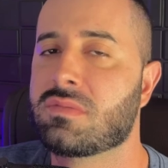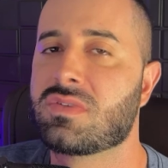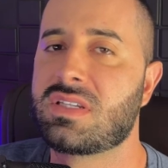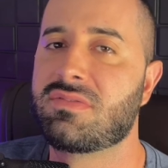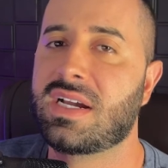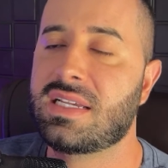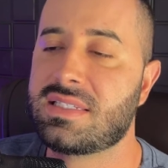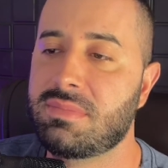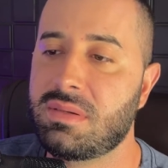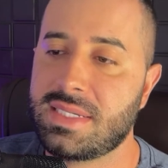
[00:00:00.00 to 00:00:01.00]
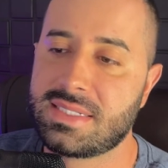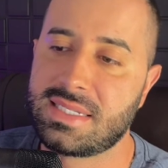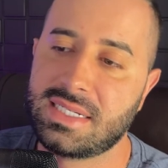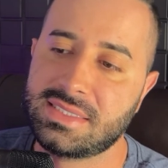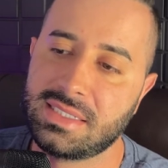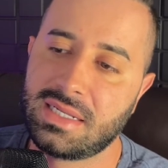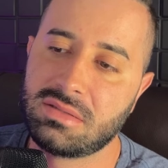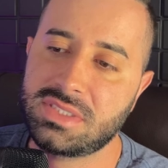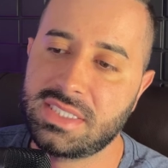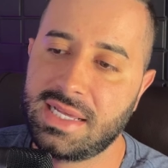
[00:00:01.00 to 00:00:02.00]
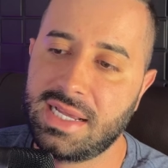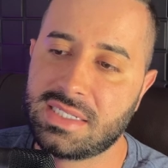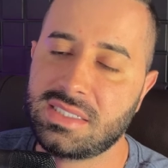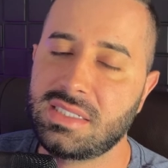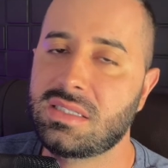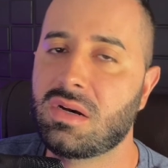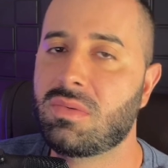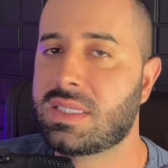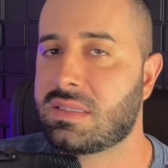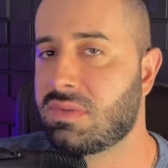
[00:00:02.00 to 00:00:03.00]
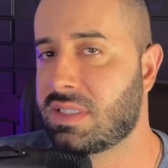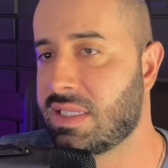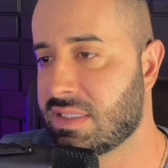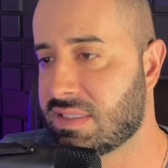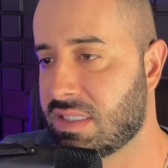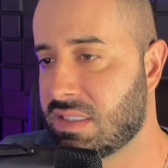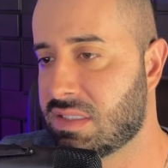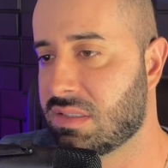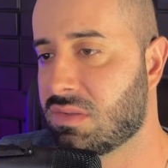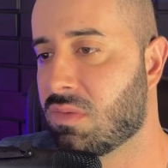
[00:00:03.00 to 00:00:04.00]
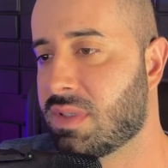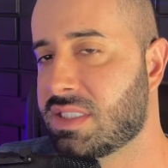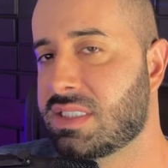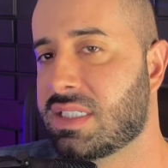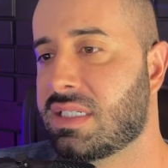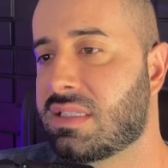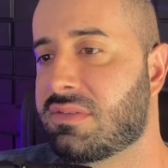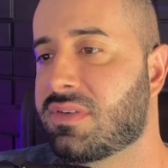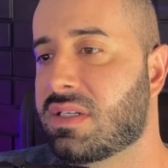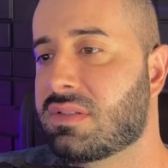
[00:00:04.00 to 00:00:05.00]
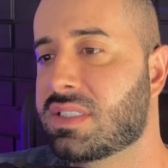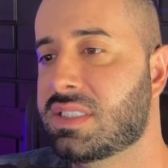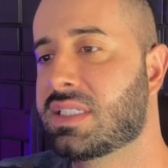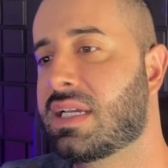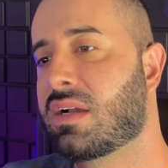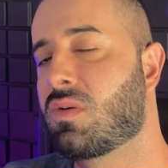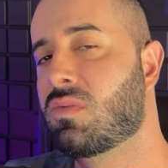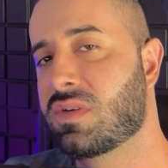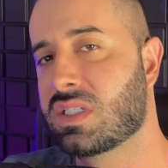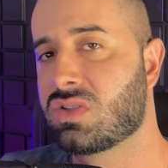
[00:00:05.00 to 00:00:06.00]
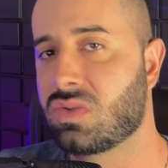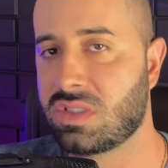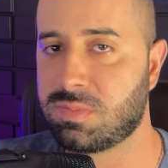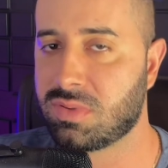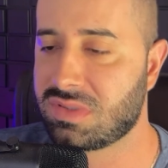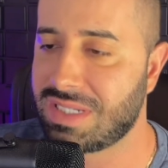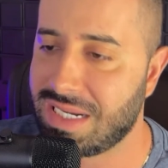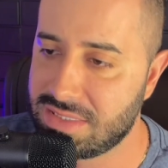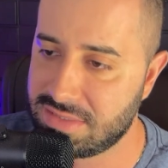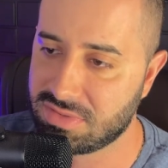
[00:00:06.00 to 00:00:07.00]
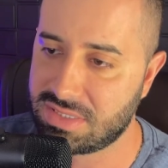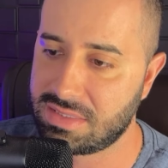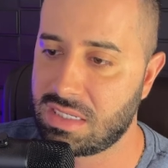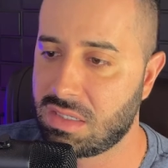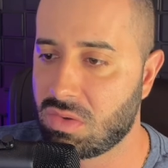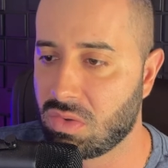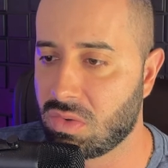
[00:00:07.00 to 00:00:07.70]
get a message in the direct, and it's not that interesting. As we're saying here that we want conversions for the site, you have to